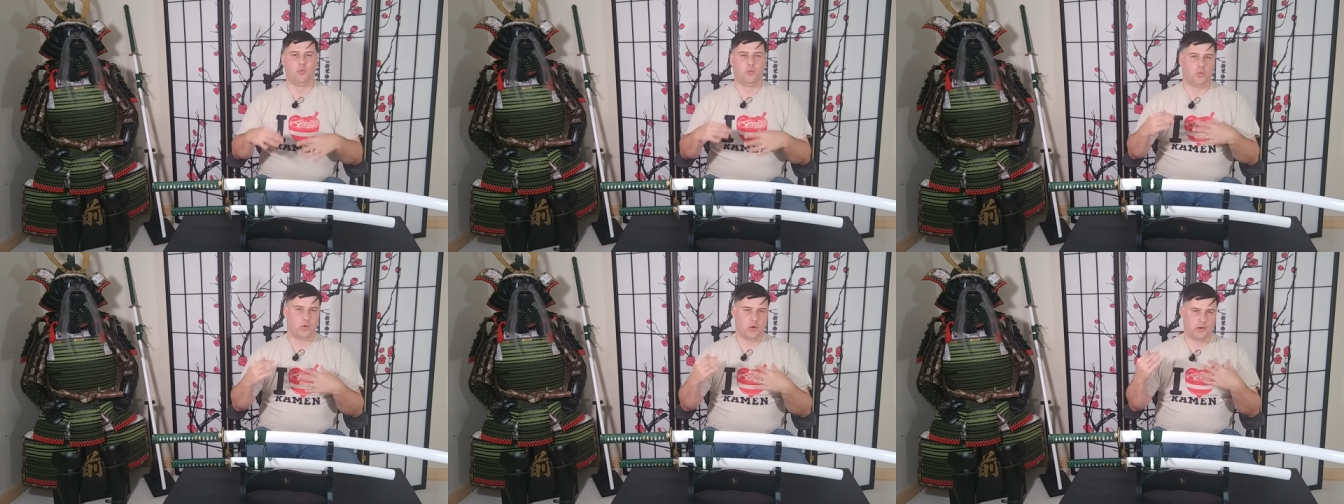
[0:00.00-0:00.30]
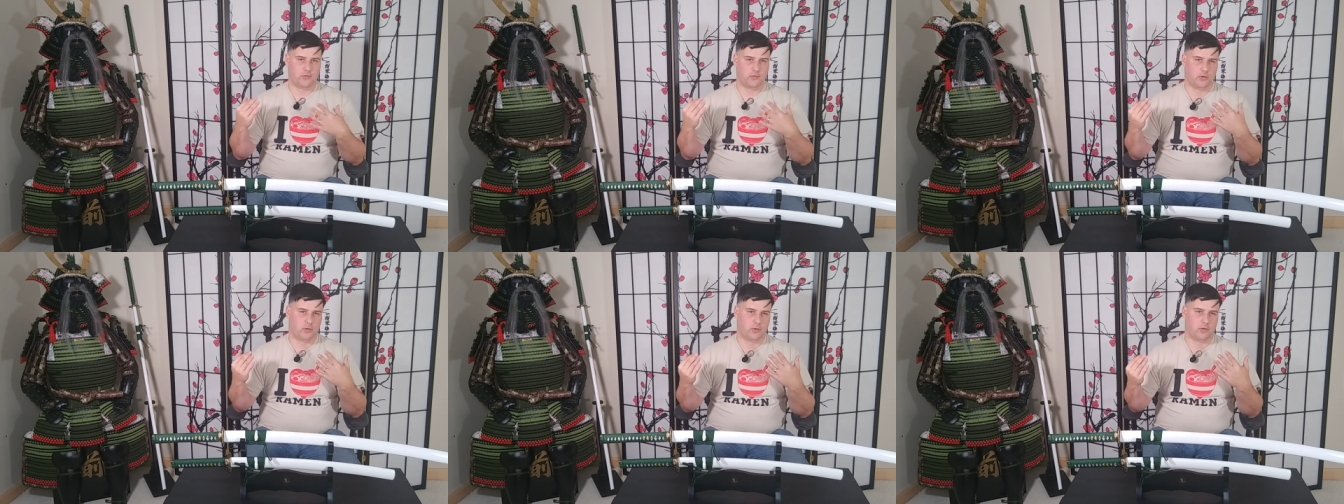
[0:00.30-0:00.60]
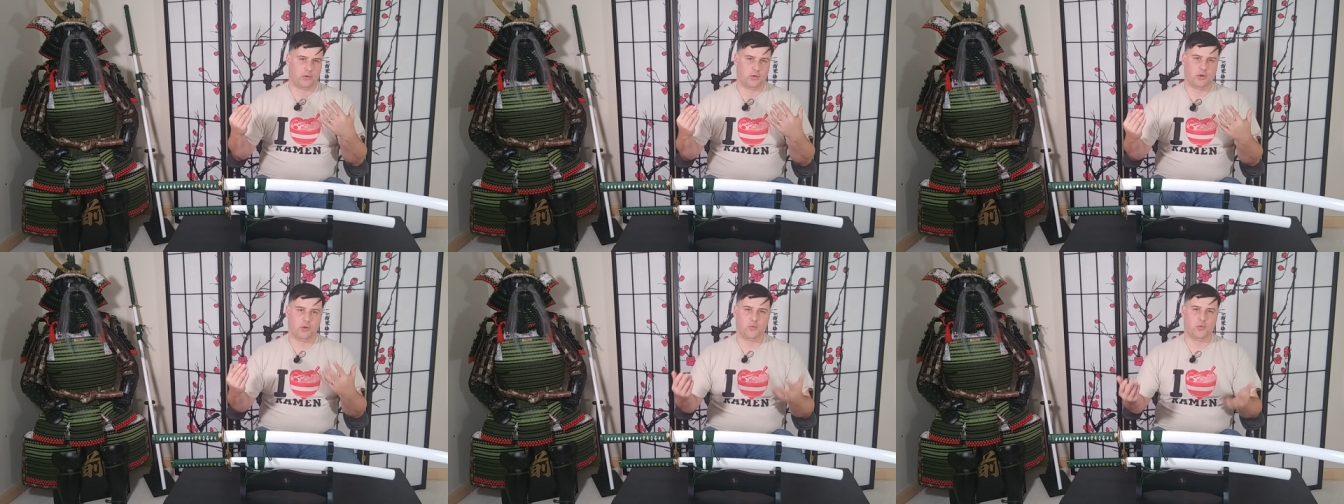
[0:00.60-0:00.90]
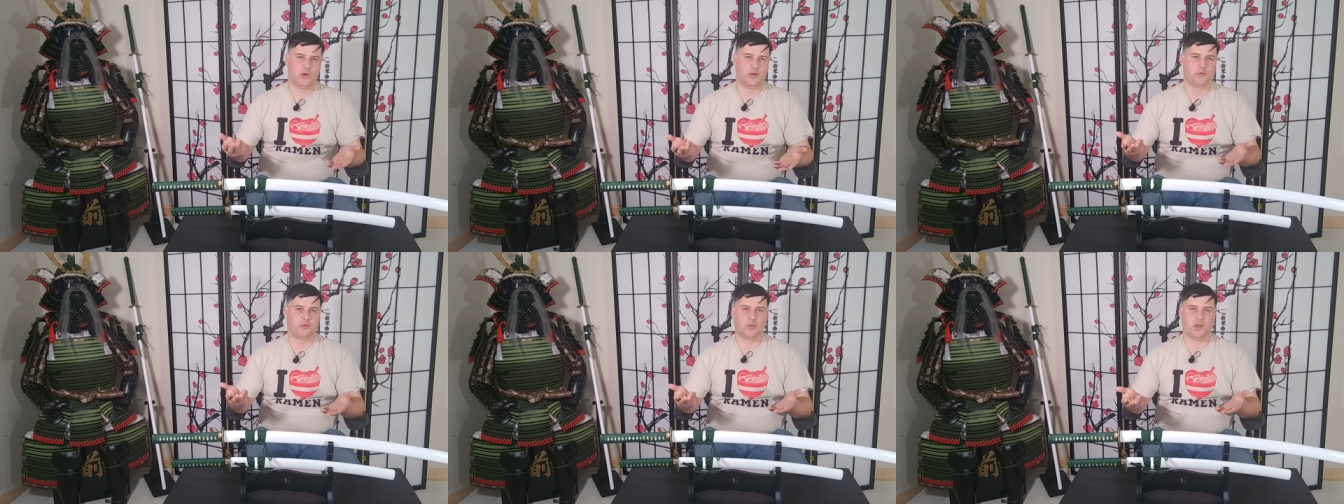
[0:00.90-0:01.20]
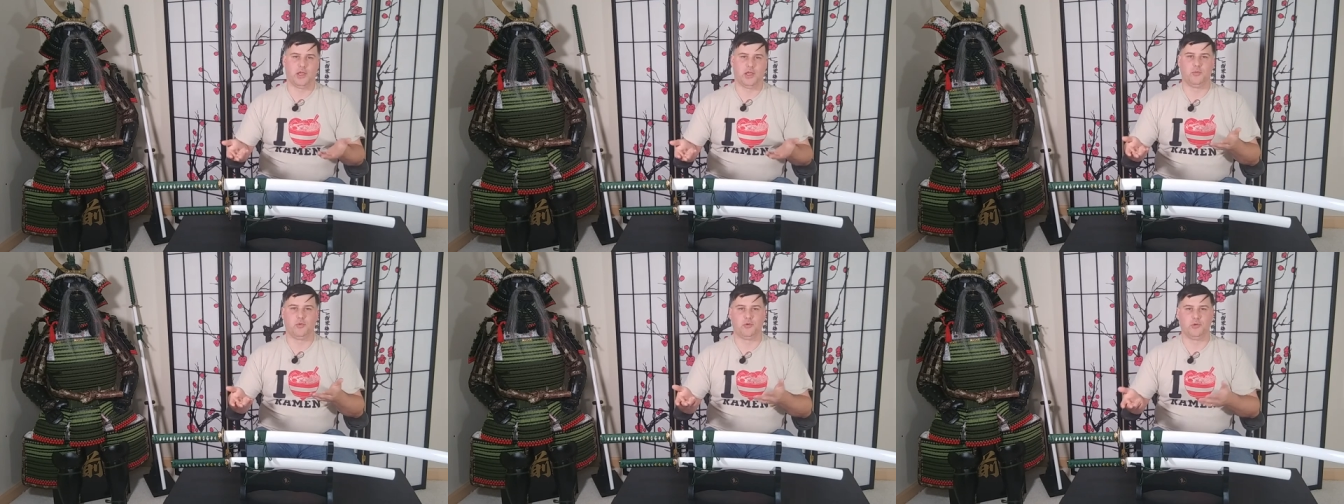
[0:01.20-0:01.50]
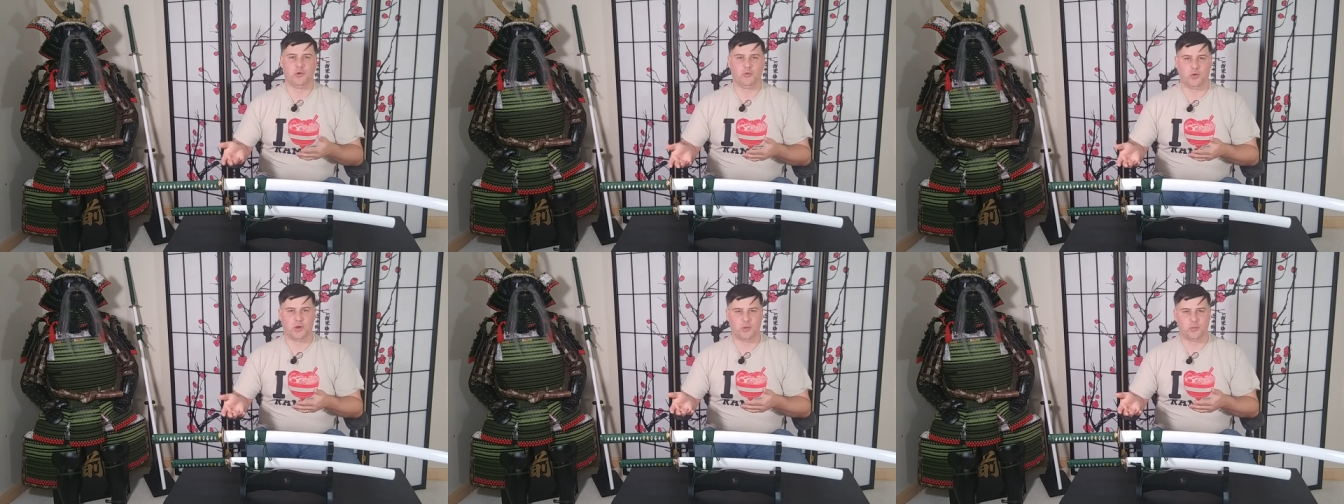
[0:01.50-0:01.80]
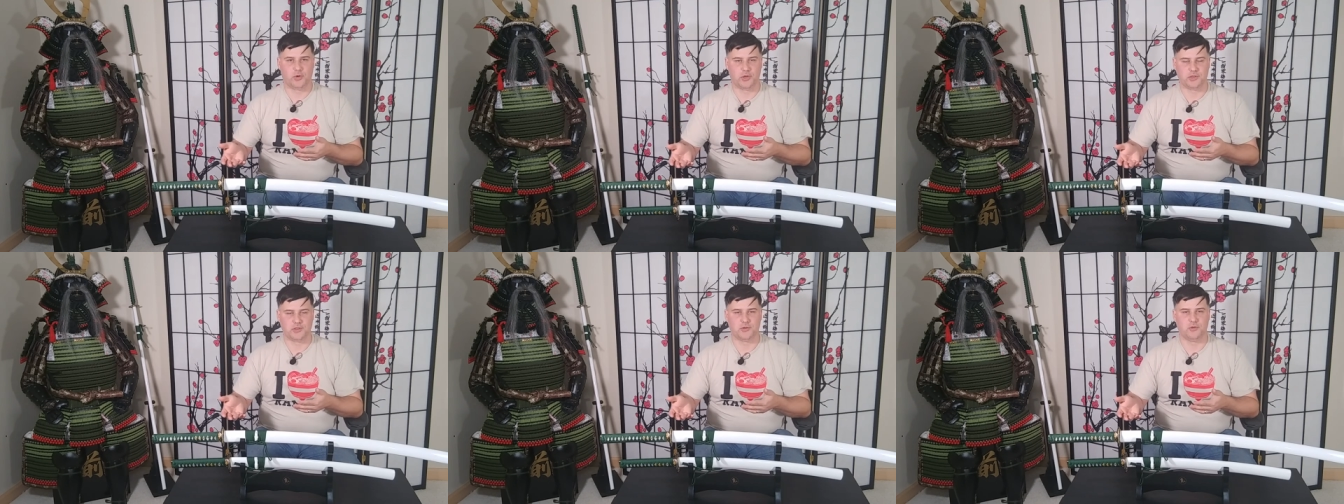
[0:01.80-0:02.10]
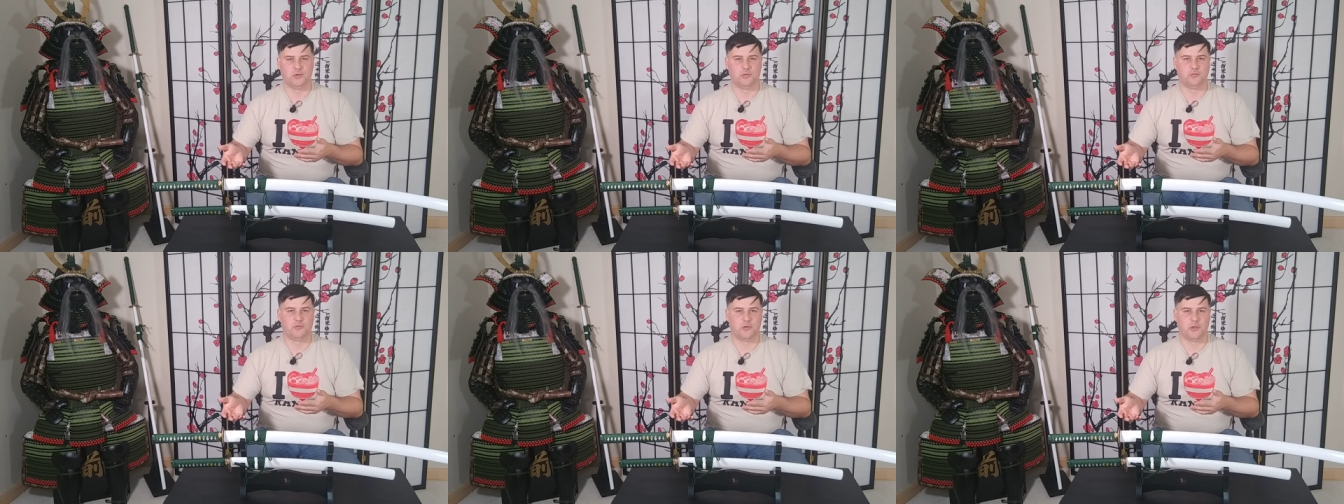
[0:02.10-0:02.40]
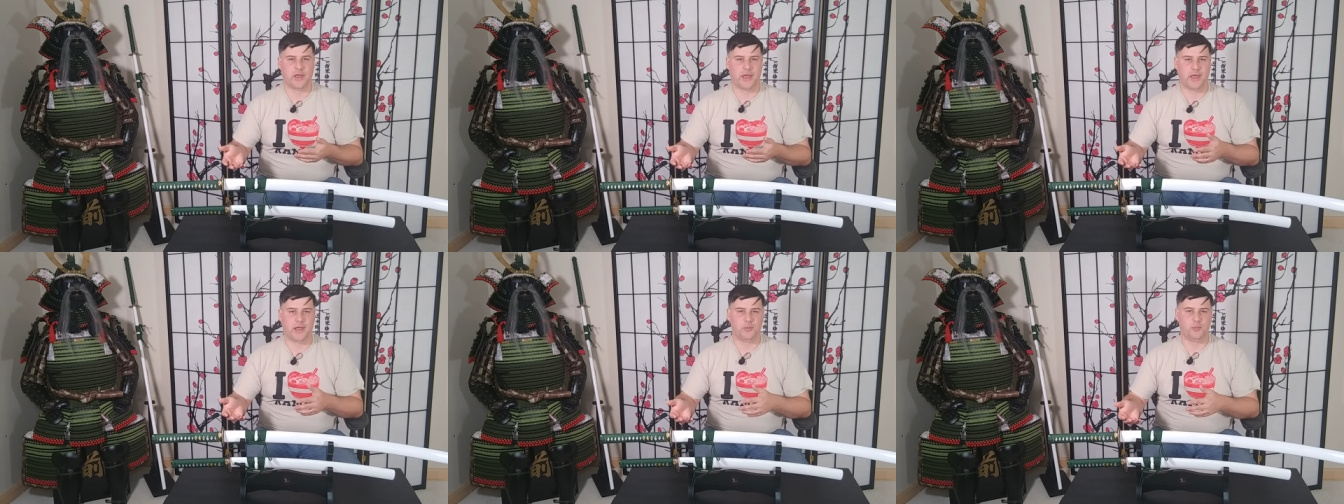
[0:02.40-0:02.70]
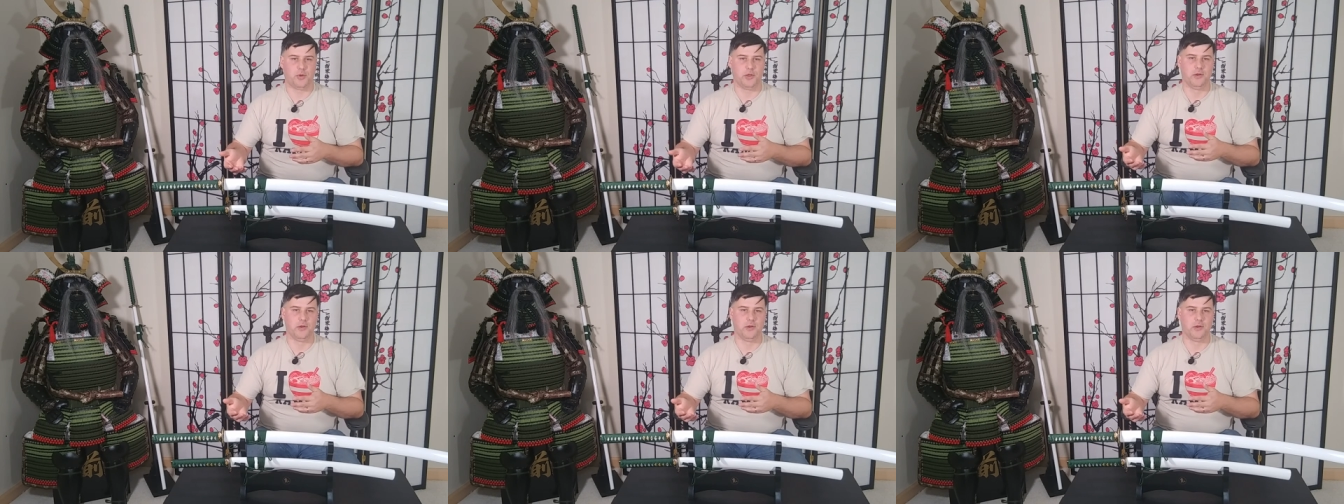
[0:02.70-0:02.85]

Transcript: whatever whatever label you want to put to them for that.